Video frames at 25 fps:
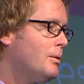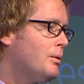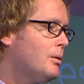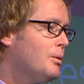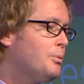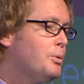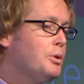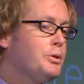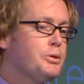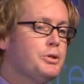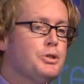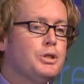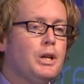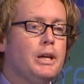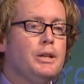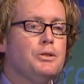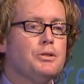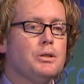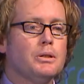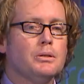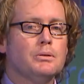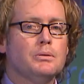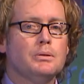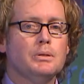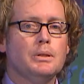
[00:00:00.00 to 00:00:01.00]
The world's
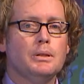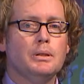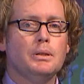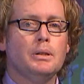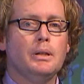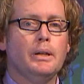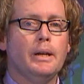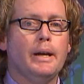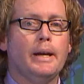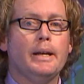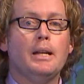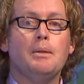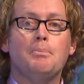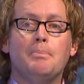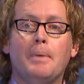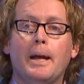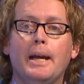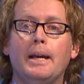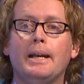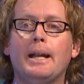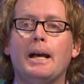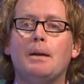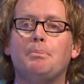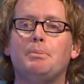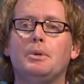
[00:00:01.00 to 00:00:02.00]
changing. And it
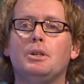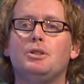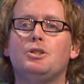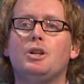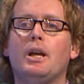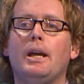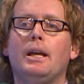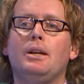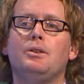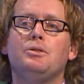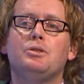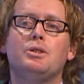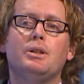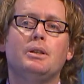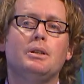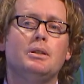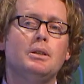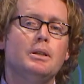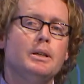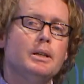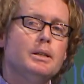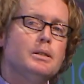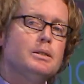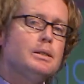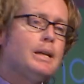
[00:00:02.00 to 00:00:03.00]
may not be
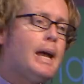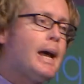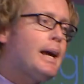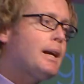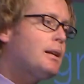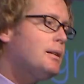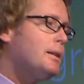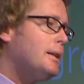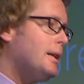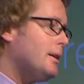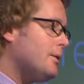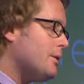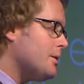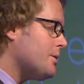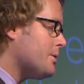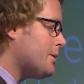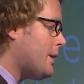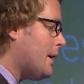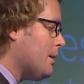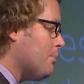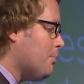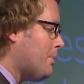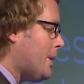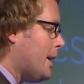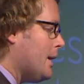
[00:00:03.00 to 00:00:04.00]
changing exactly at the
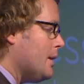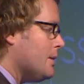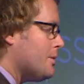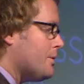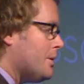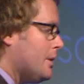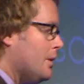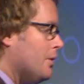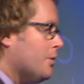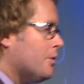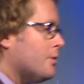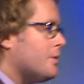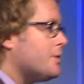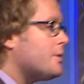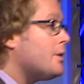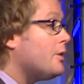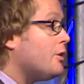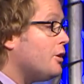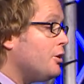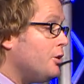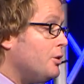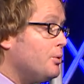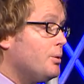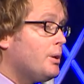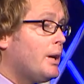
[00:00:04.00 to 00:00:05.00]
same pace here as in
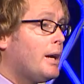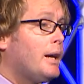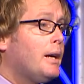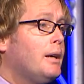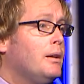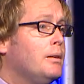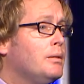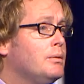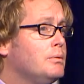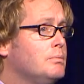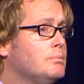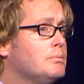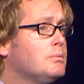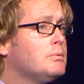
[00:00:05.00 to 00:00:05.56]
the UK,